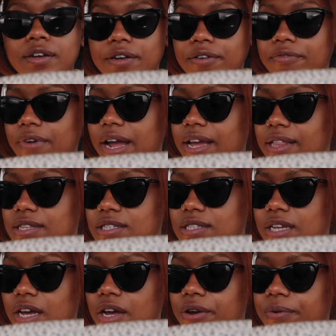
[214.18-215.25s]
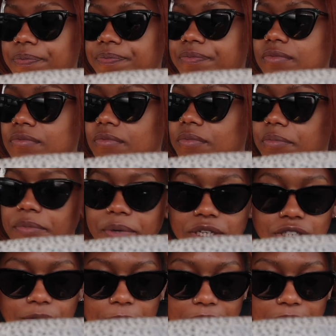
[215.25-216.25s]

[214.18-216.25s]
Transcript: All right, let's go. Let me make sure